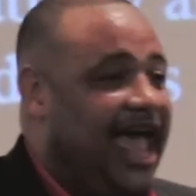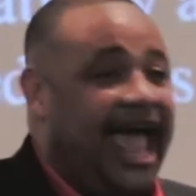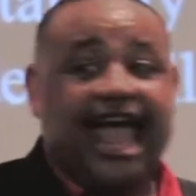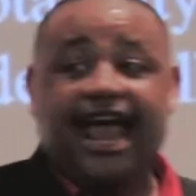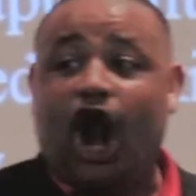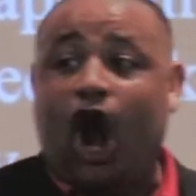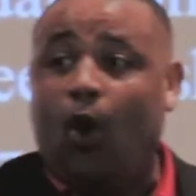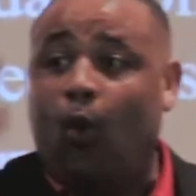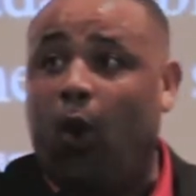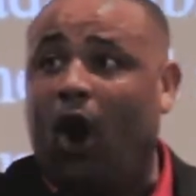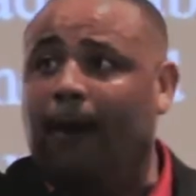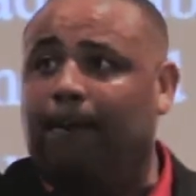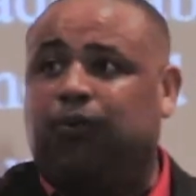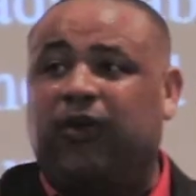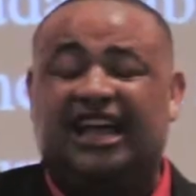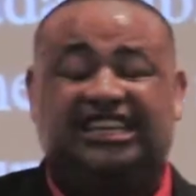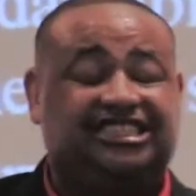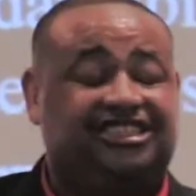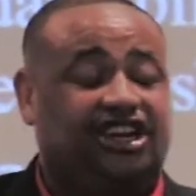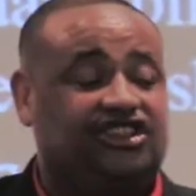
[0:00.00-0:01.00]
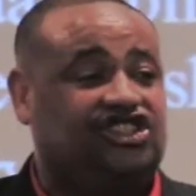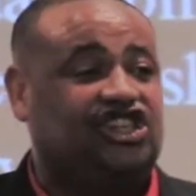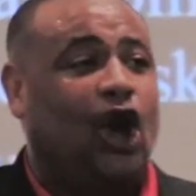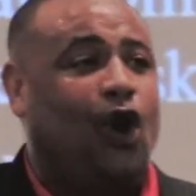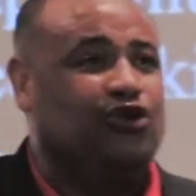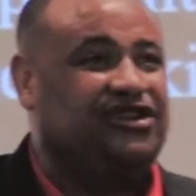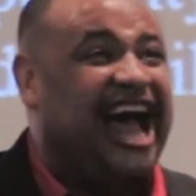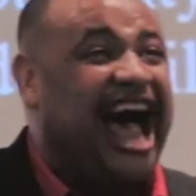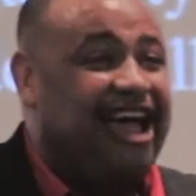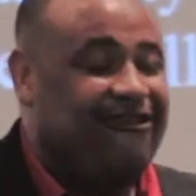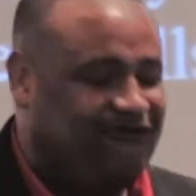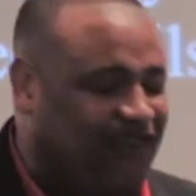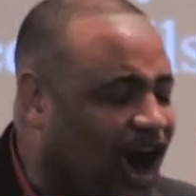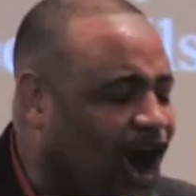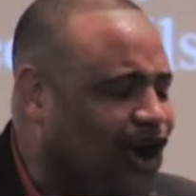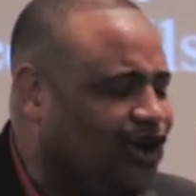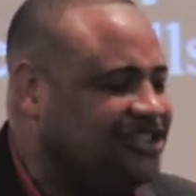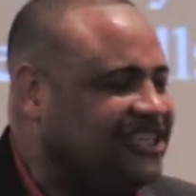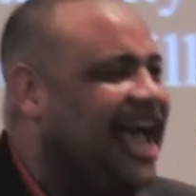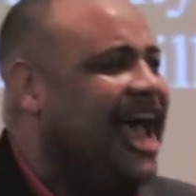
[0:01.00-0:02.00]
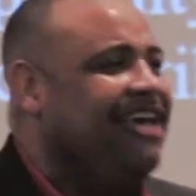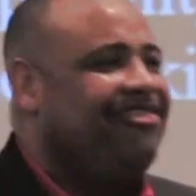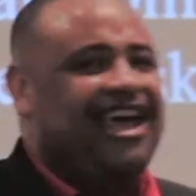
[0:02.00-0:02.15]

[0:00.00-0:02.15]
And our workplaces are so diverse